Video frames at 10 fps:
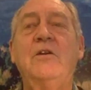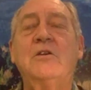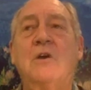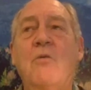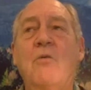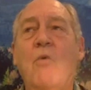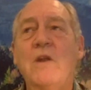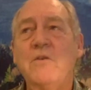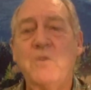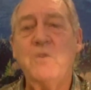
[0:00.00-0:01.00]
There's a
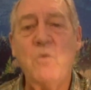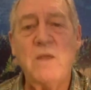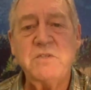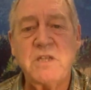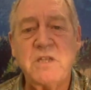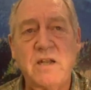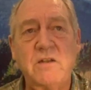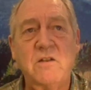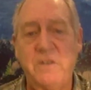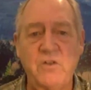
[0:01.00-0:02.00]
wonderful
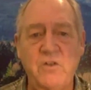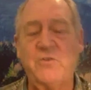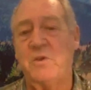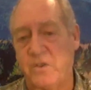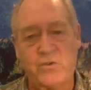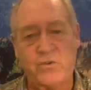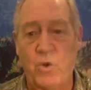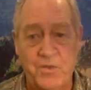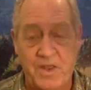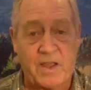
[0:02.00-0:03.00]
website that deals with this
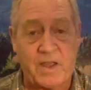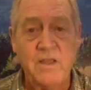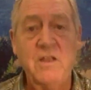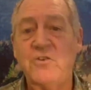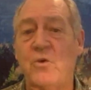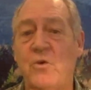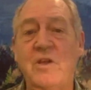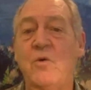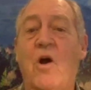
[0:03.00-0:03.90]
whole thing, showing